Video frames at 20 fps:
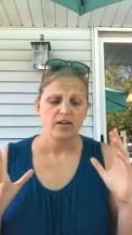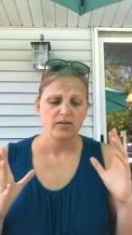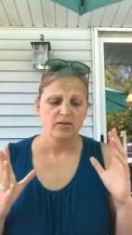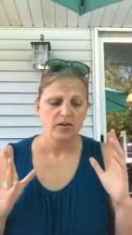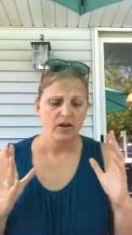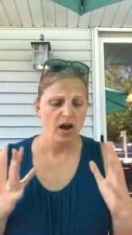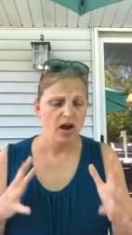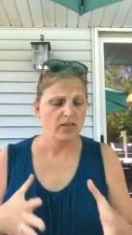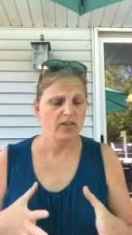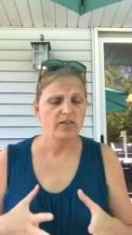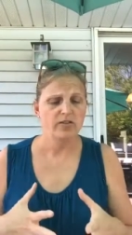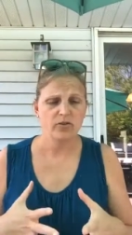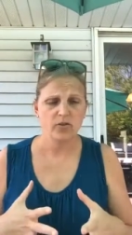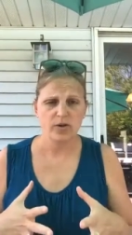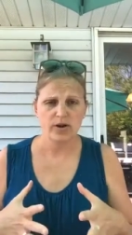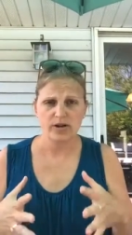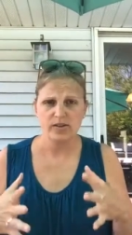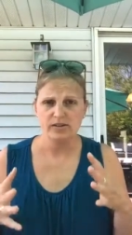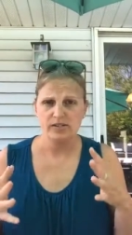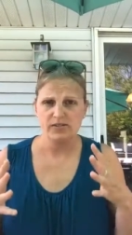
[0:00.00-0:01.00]
Cod liver
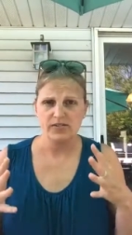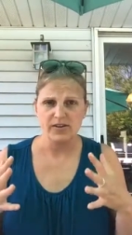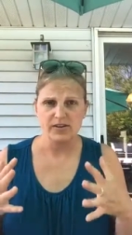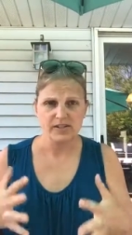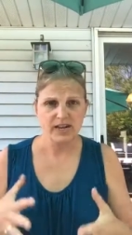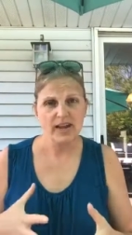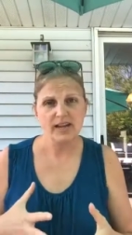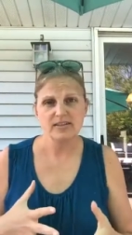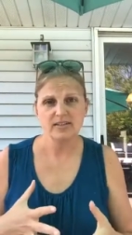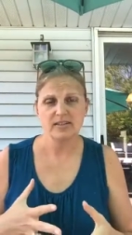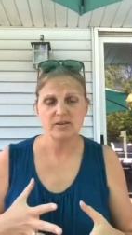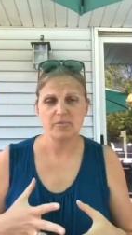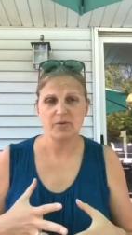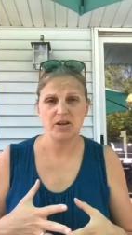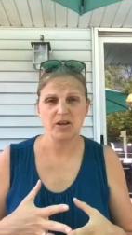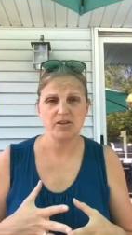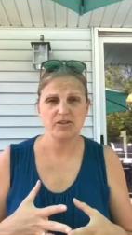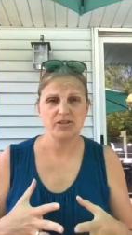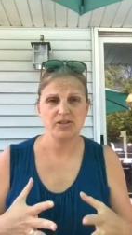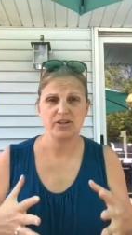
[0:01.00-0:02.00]
oil is fantastic
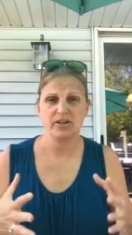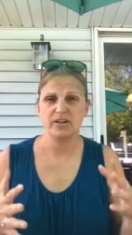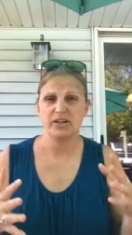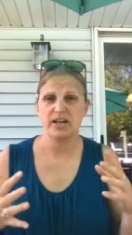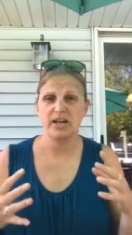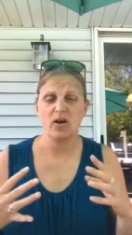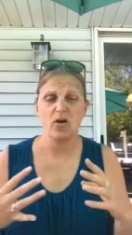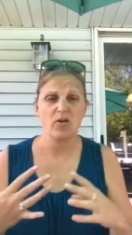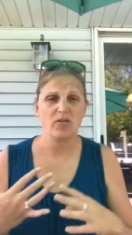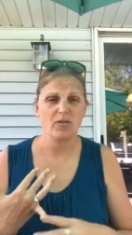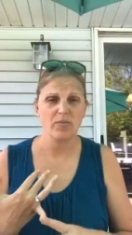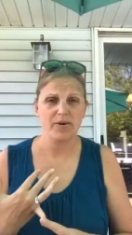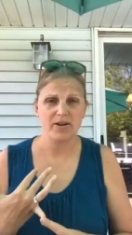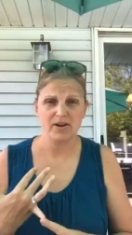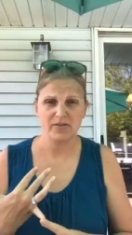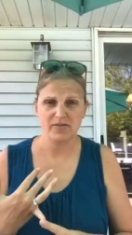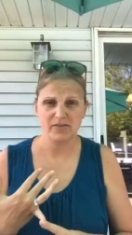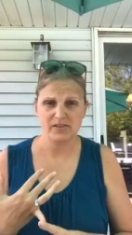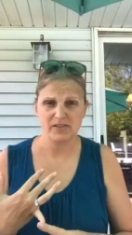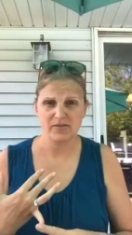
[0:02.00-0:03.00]
because you're going to get all the
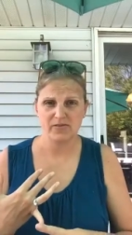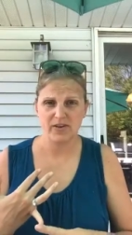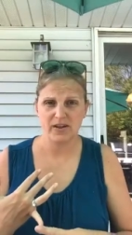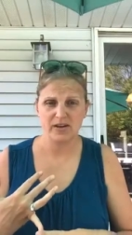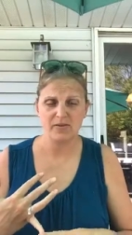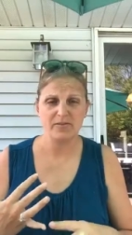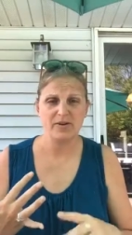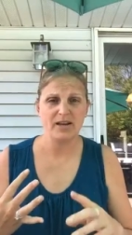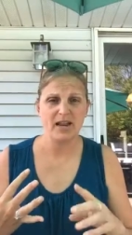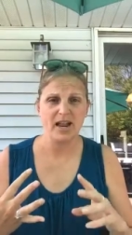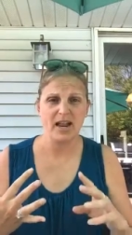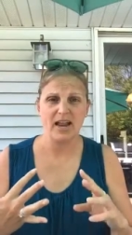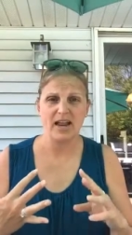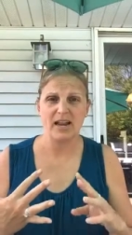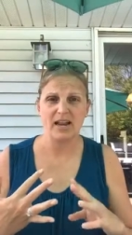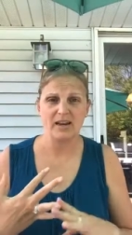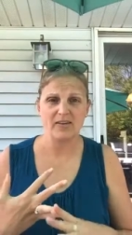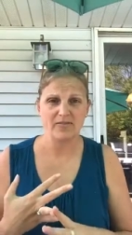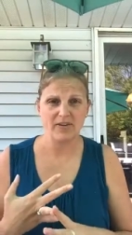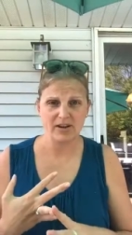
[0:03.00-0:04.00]
benefits of vitamin
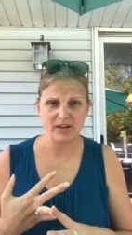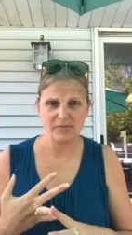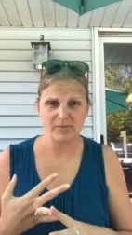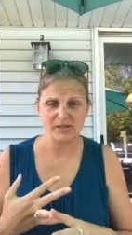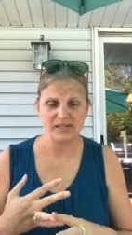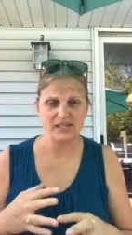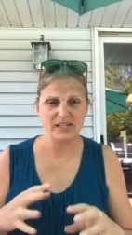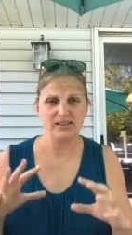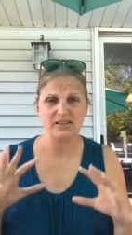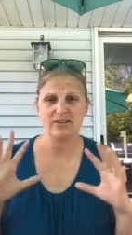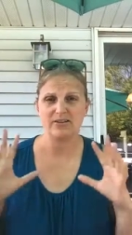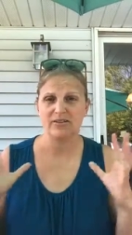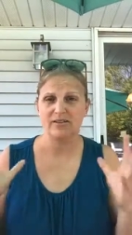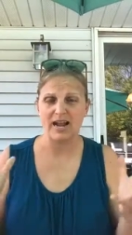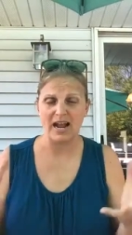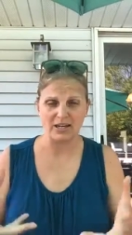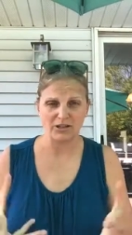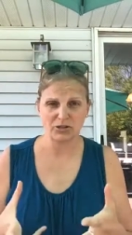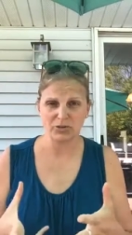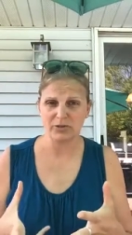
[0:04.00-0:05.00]
A and vitamin D that are
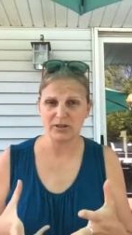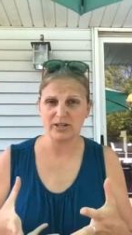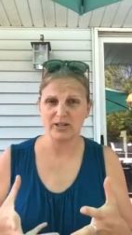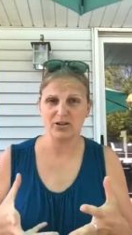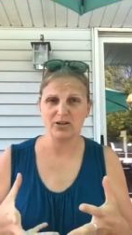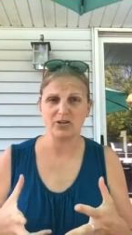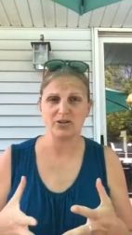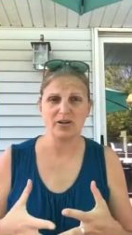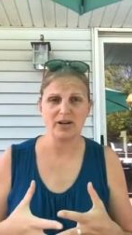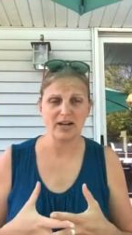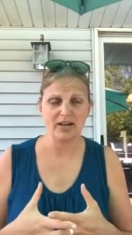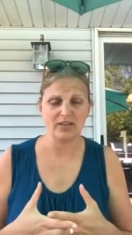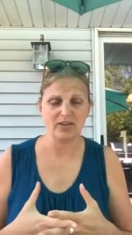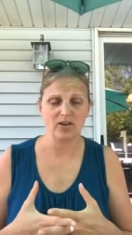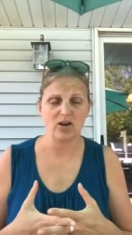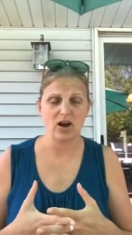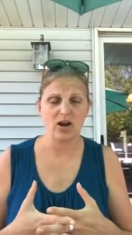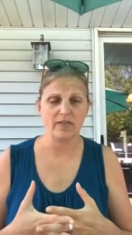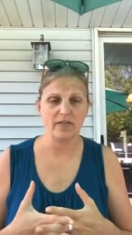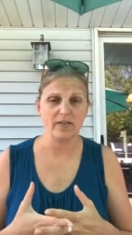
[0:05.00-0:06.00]
naturally occurring in the
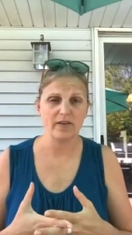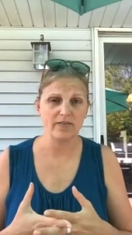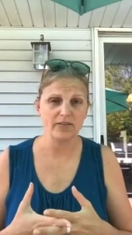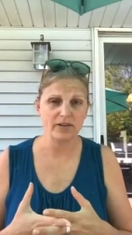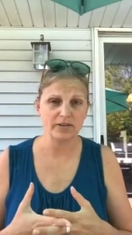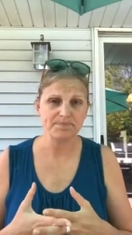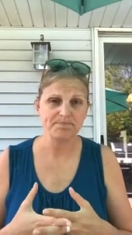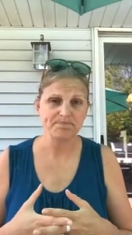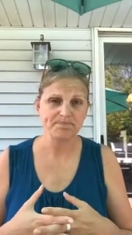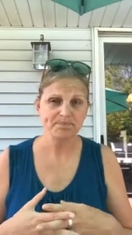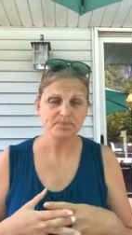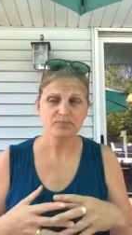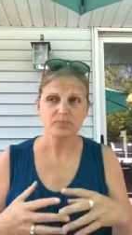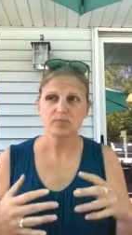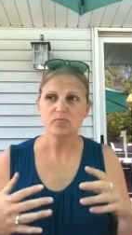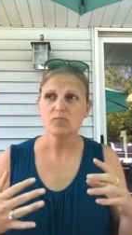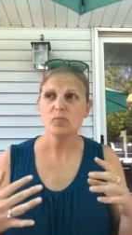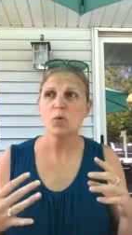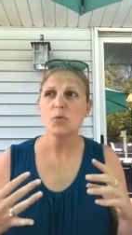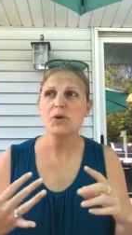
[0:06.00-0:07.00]
cod liver.
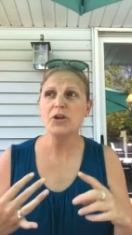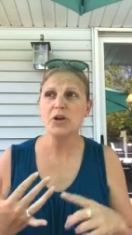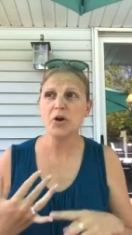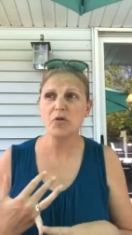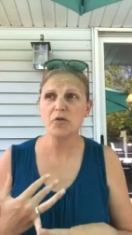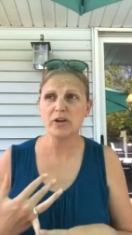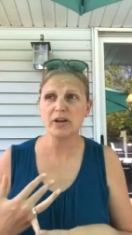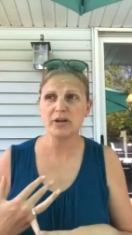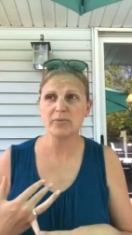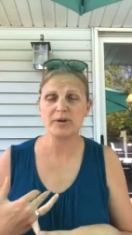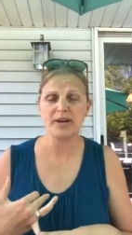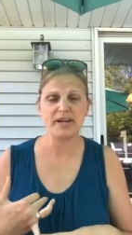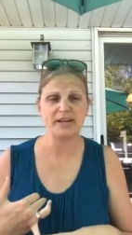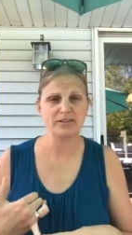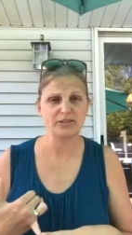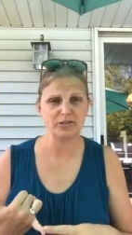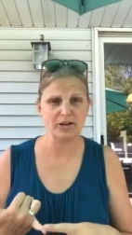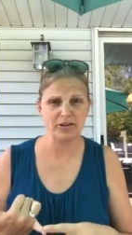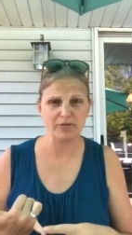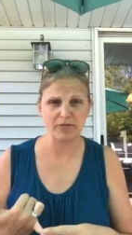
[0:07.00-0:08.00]
We know vitamin A
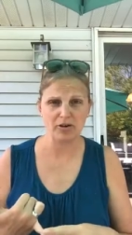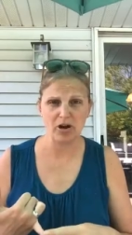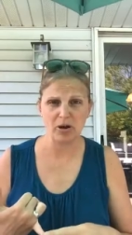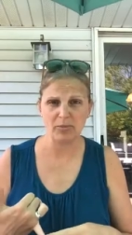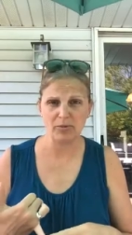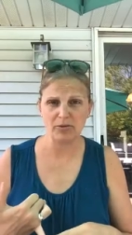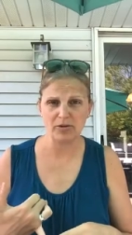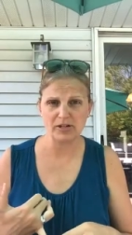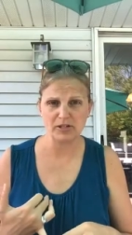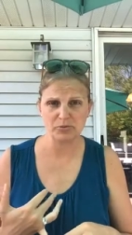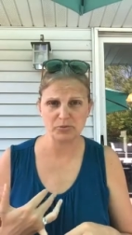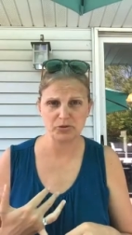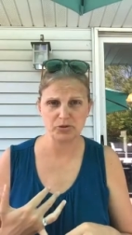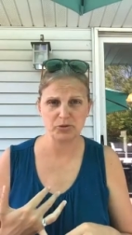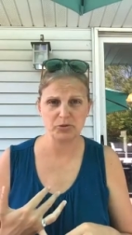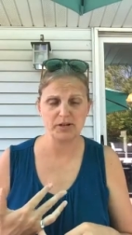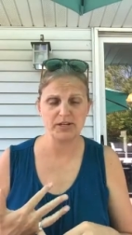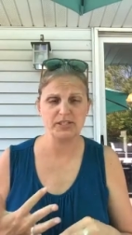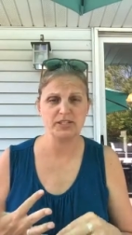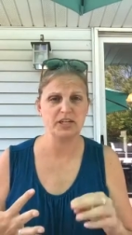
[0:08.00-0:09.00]
is great for upper
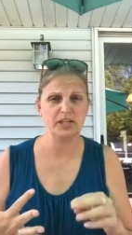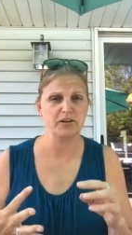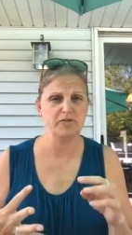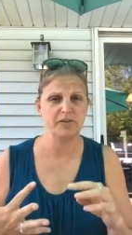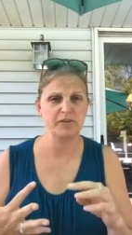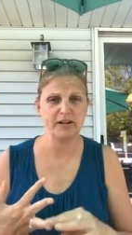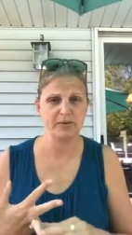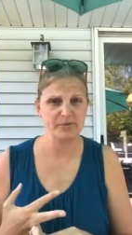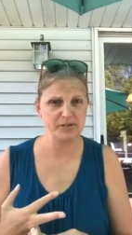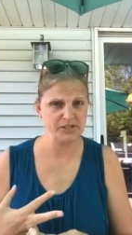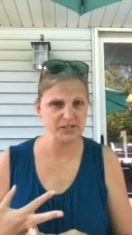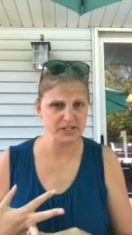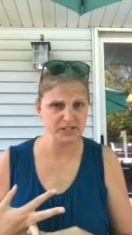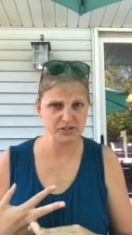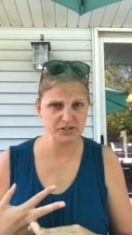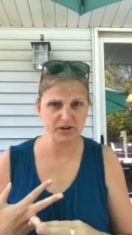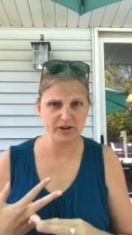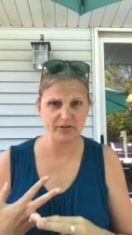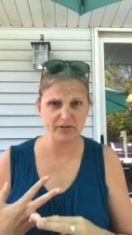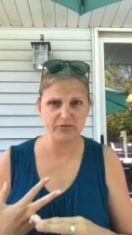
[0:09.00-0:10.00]
respiratory stuff. Vitamin D
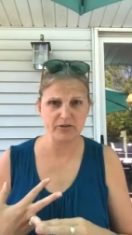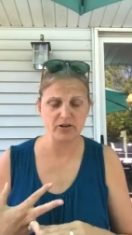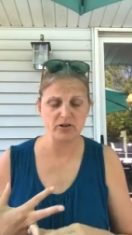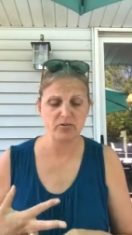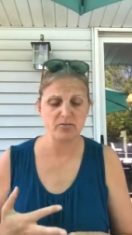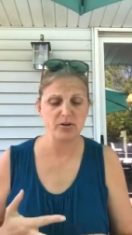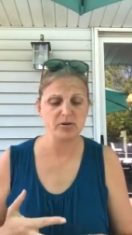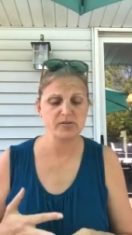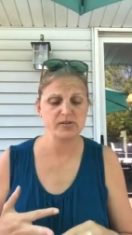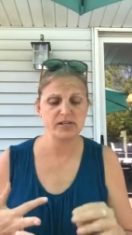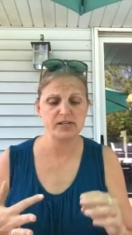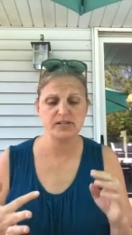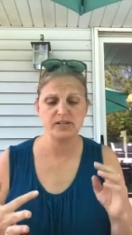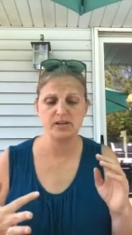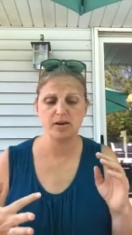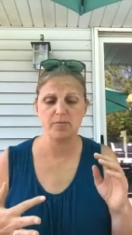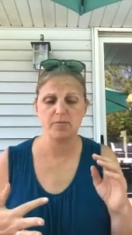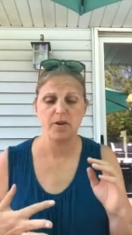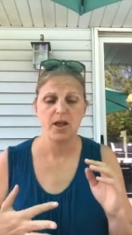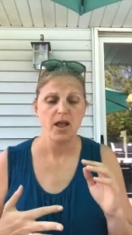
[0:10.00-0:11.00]
is great for your immune
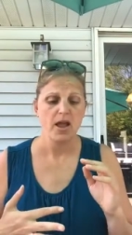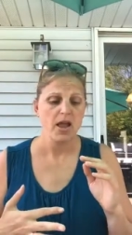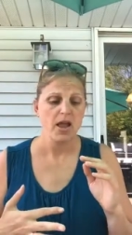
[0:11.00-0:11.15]
system.